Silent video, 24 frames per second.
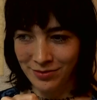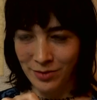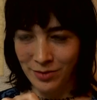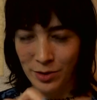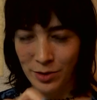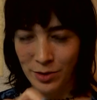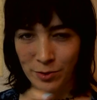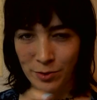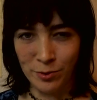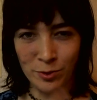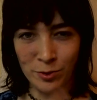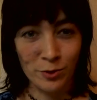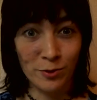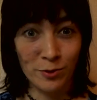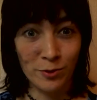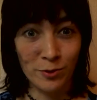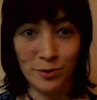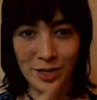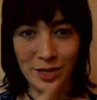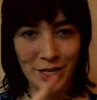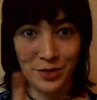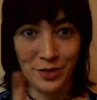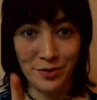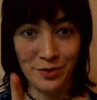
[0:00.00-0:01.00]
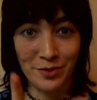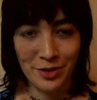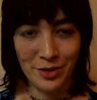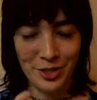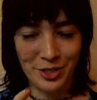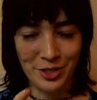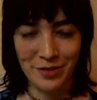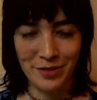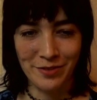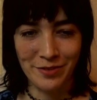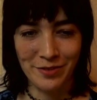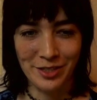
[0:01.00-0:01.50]
full flesh
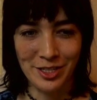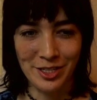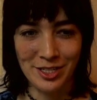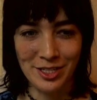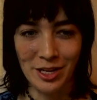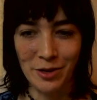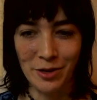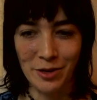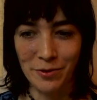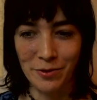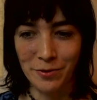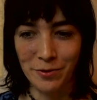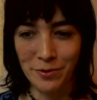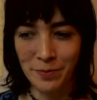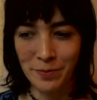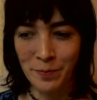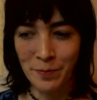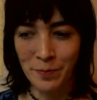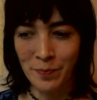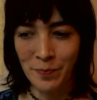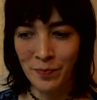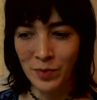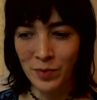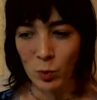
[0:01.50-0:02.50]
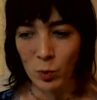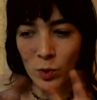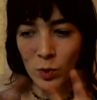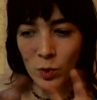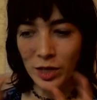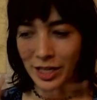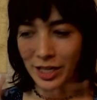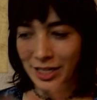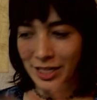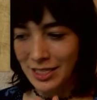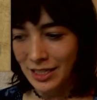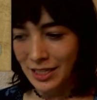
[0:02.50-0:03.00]
version of yourself
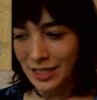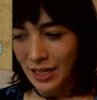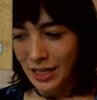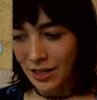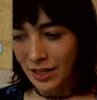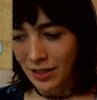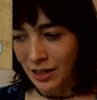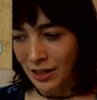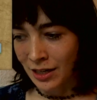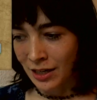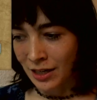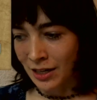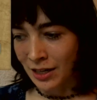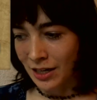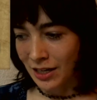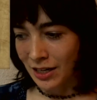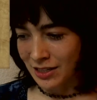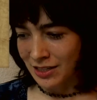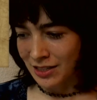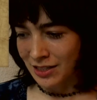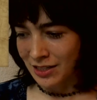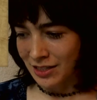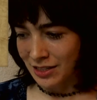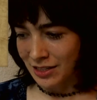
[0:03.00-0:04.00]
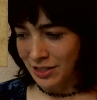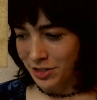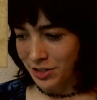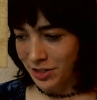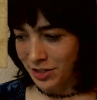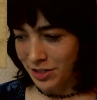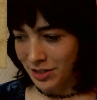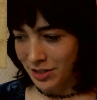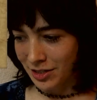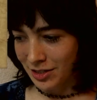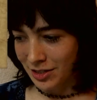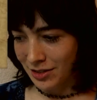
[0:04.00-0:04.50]
working together. And
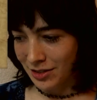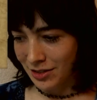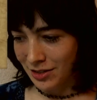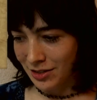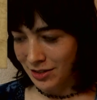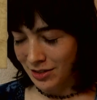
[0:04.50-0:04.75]
it's